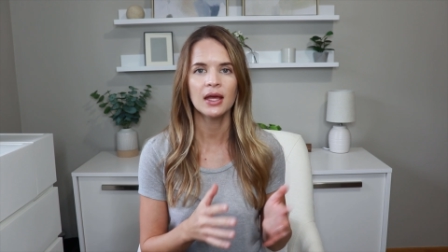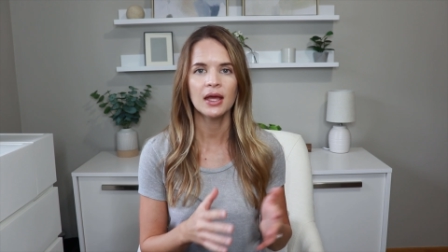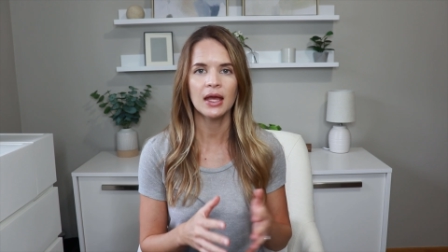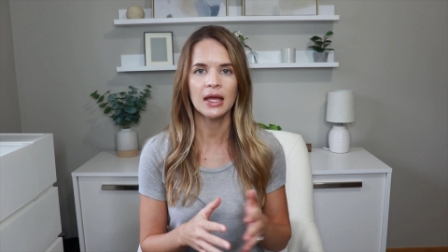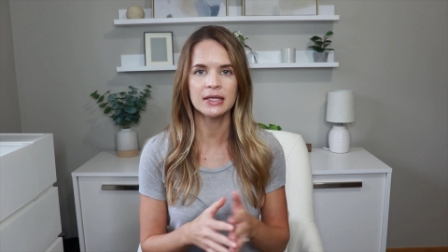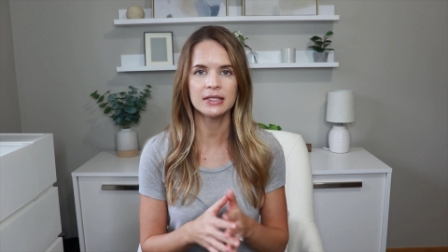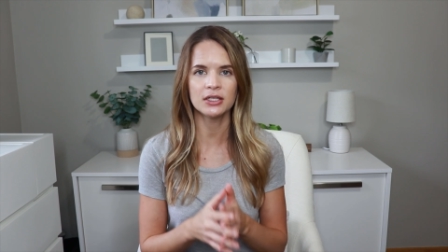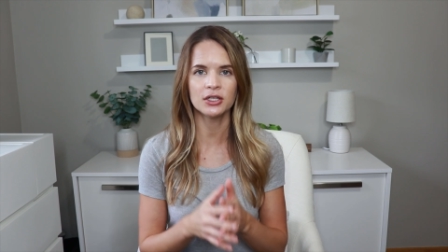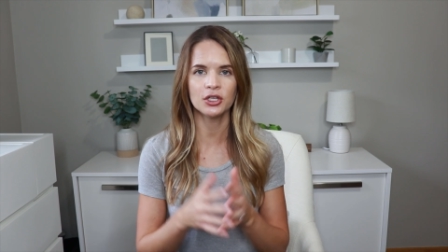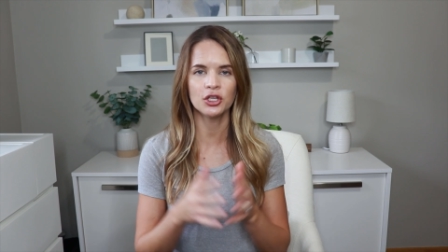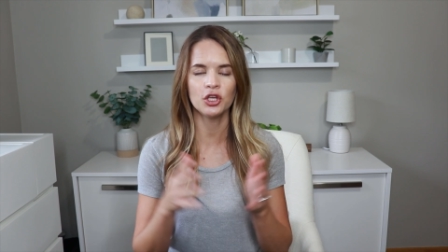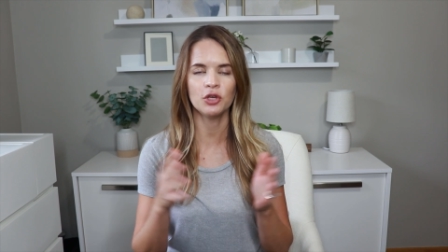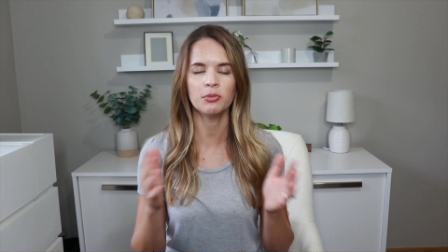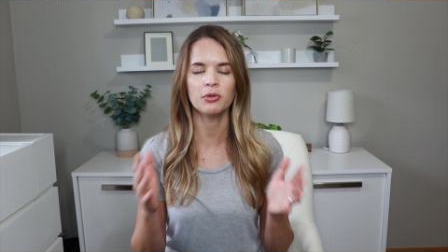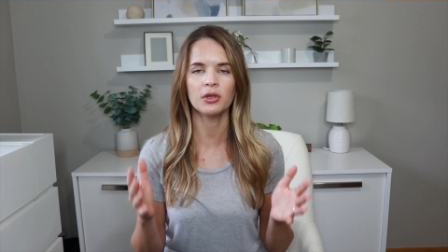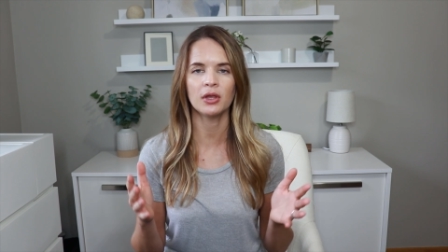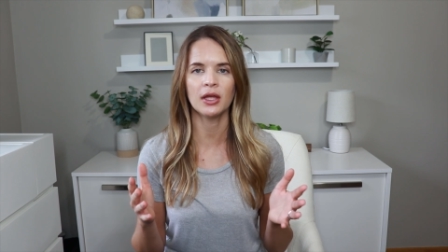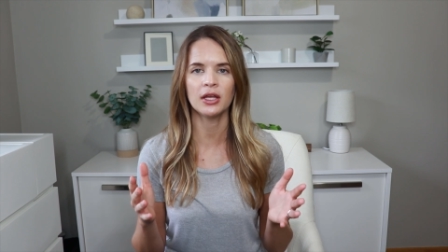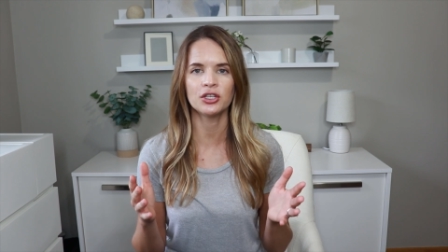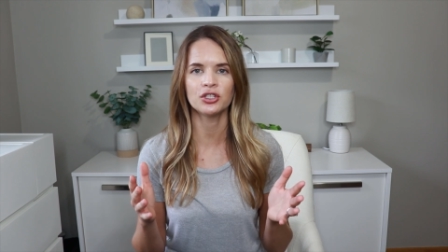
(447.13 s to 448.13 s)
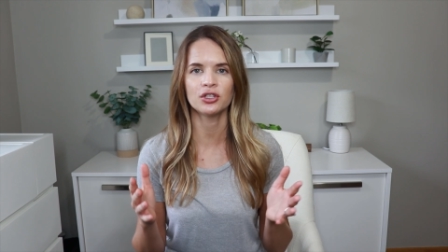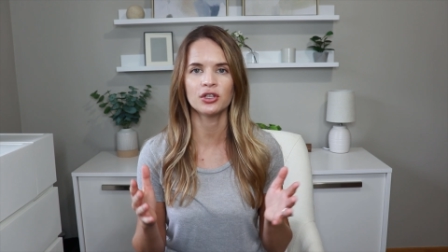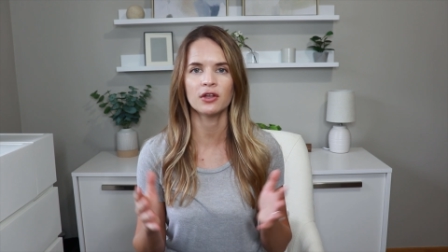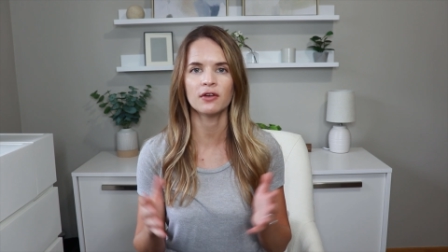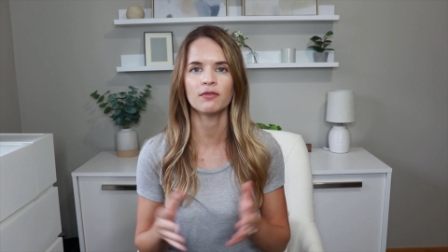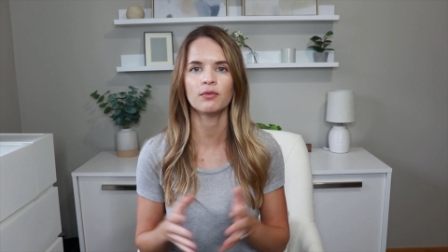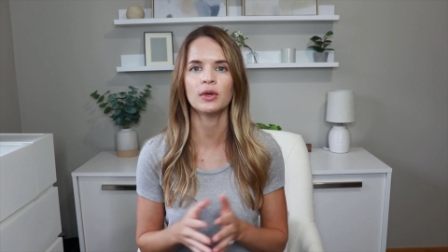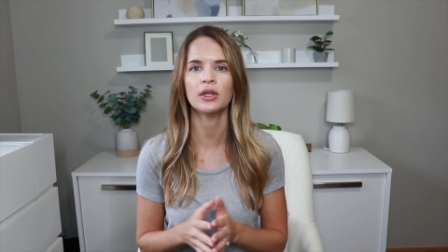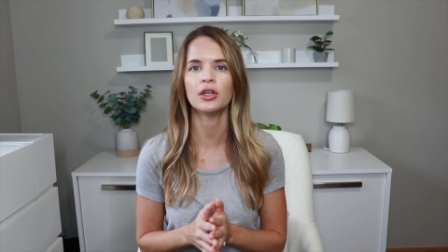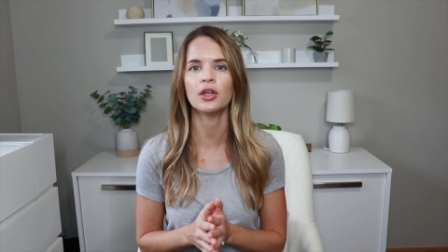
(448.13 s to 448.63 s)
It's an accumulation
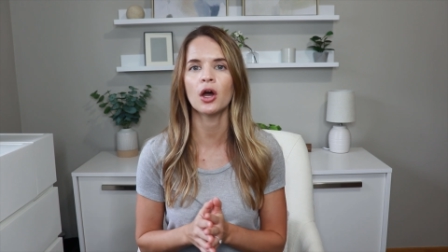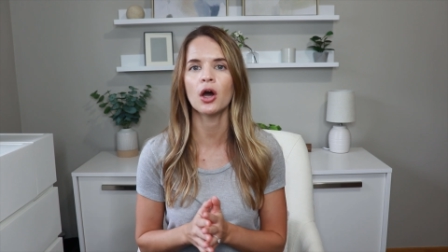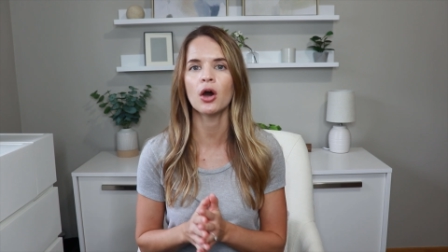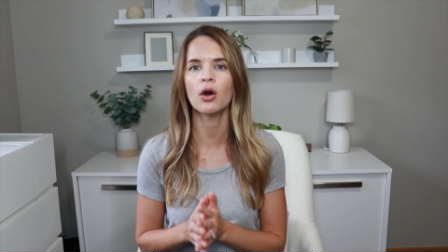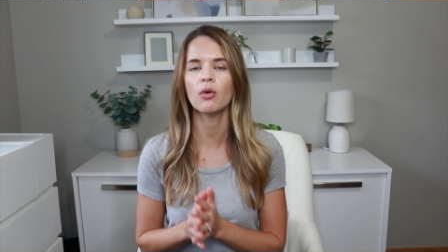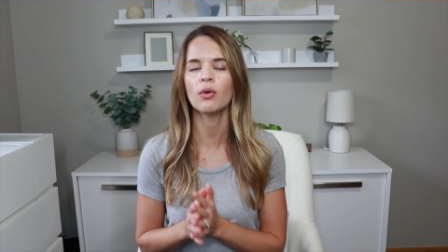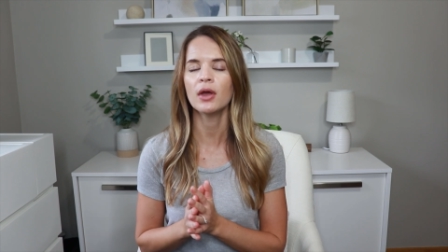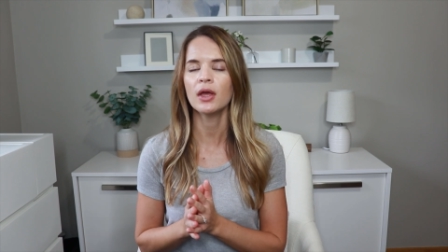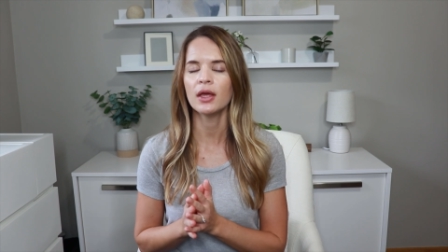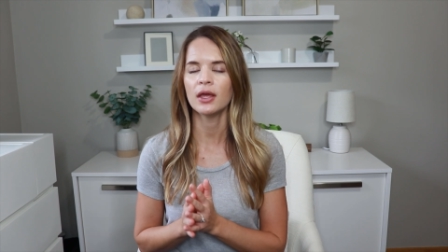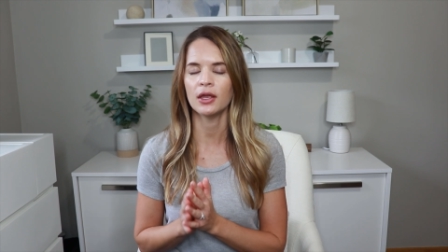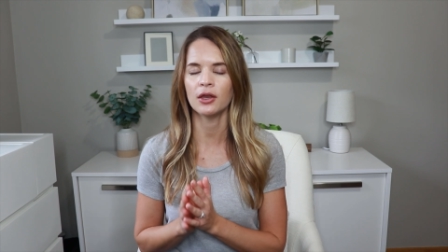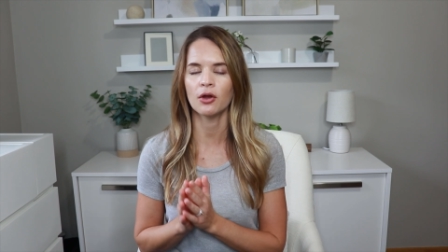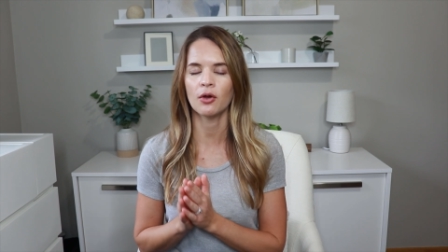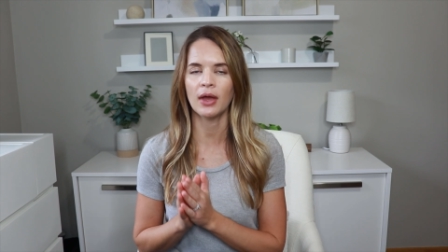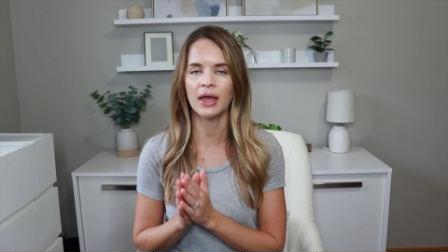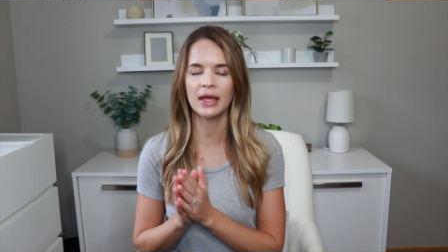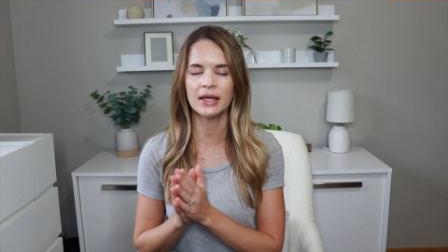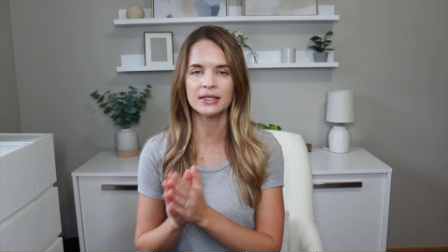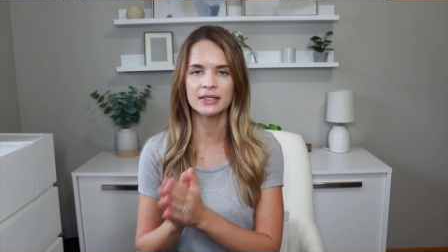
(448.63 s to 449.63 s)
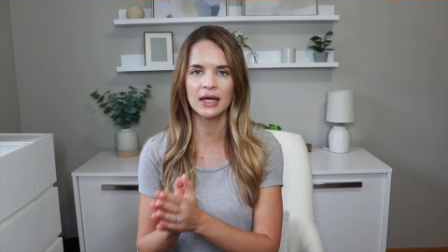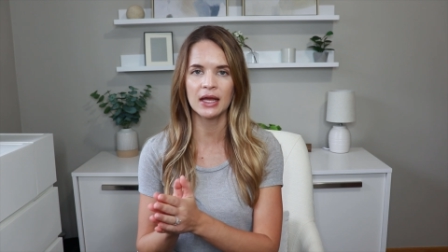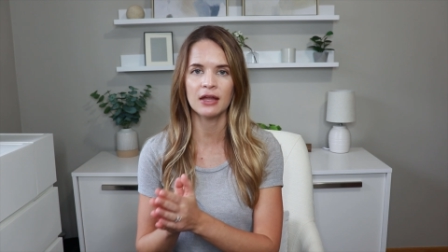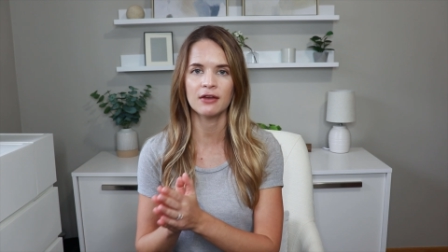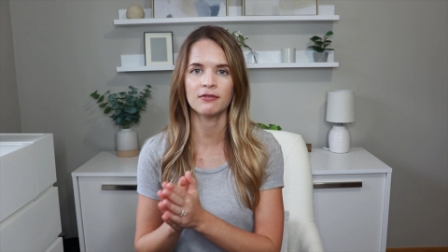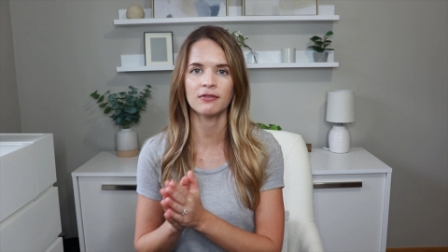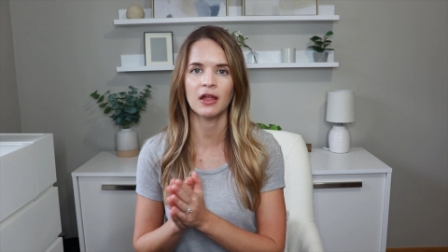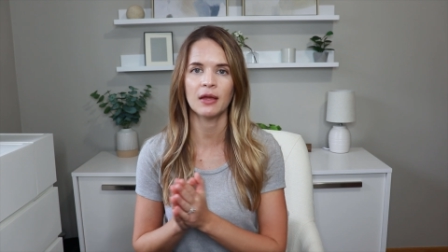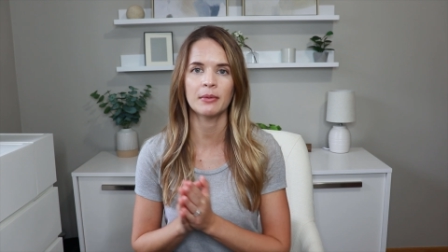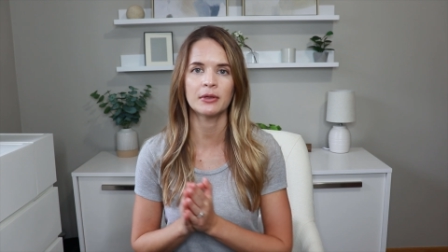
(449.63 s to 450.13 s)
of we know, you know,
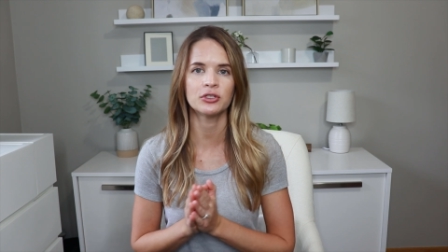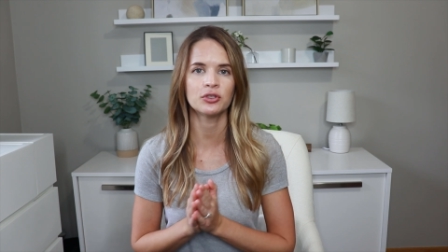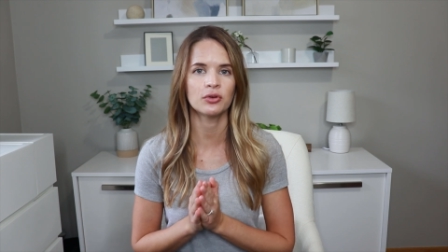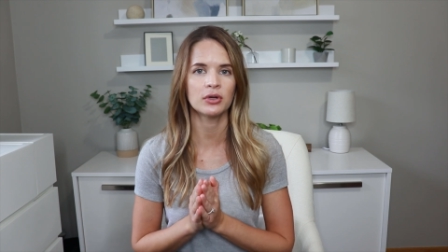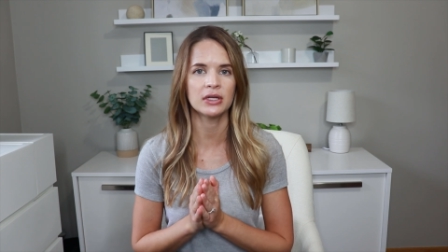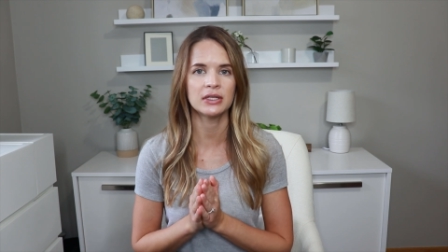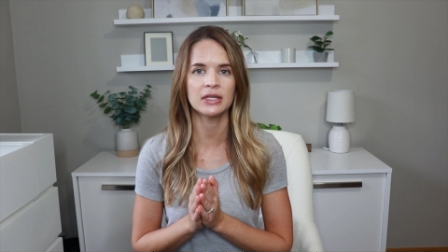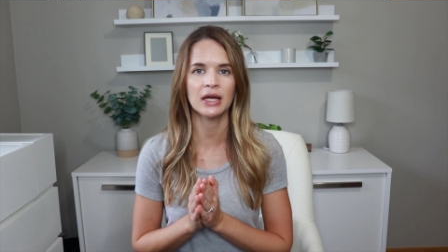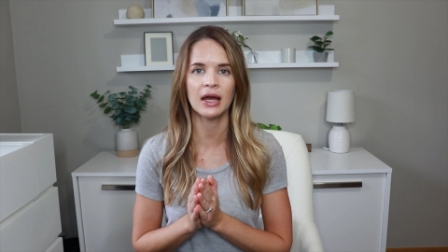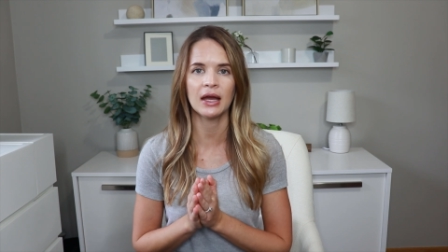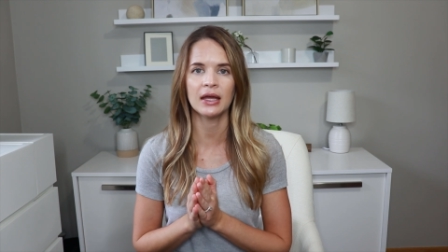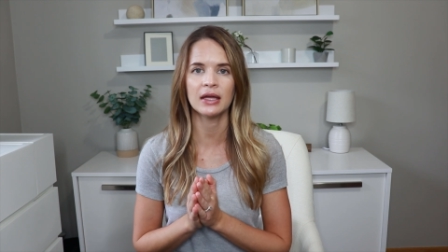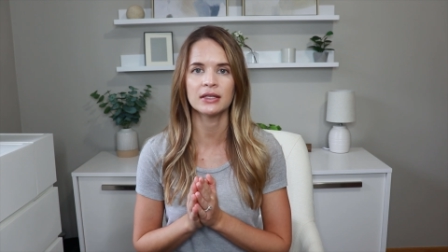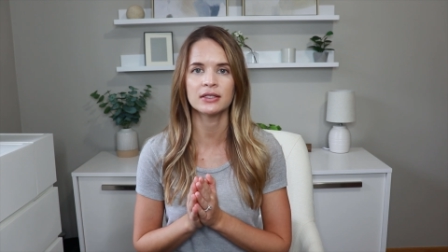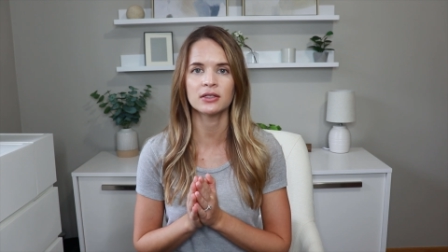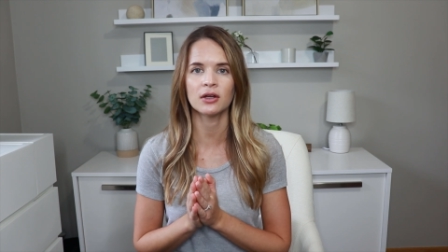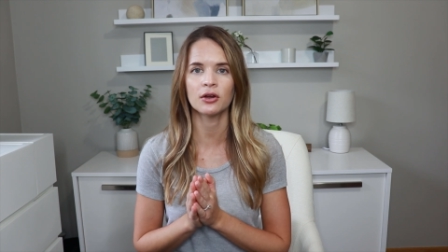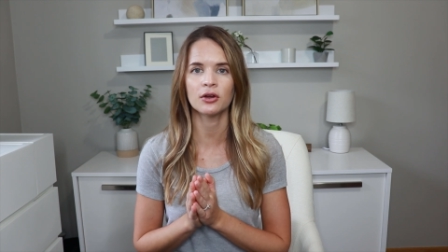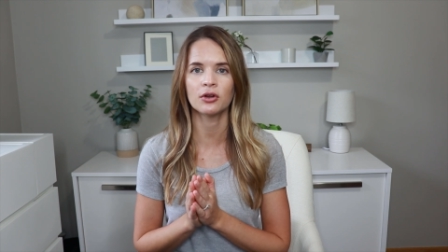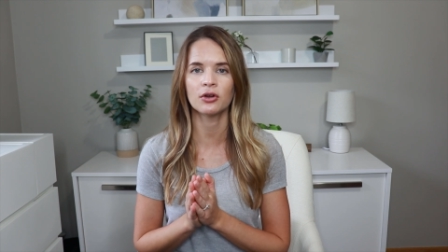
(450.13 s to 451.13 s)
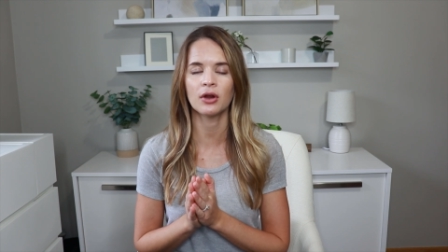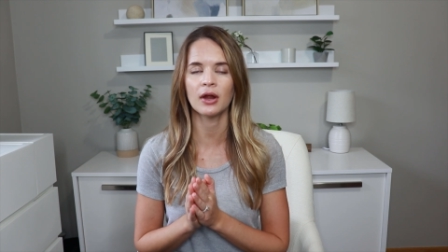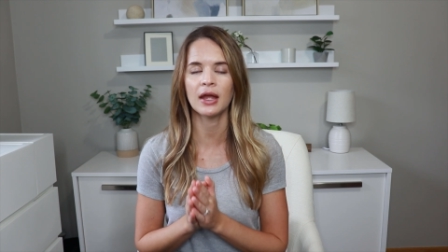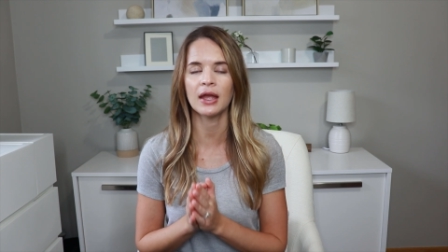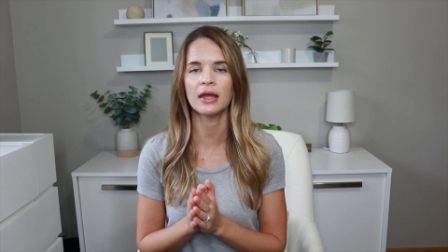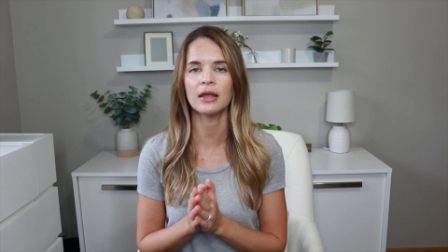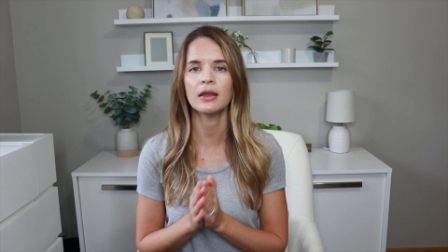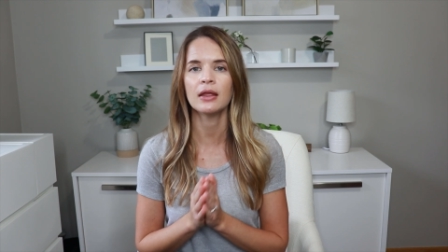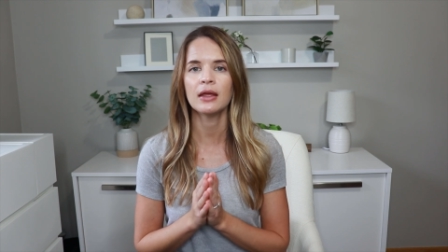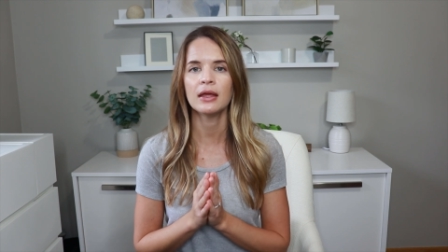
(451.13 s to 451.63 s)
anti-inflammatory diets are
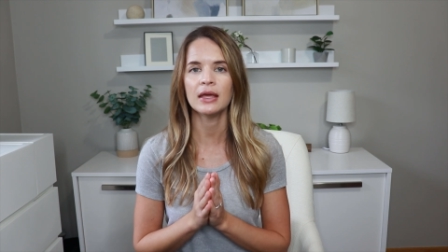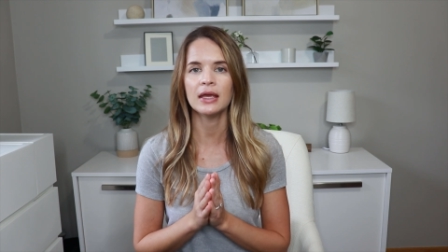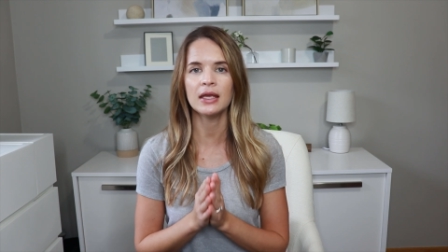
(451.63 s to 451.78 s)
great,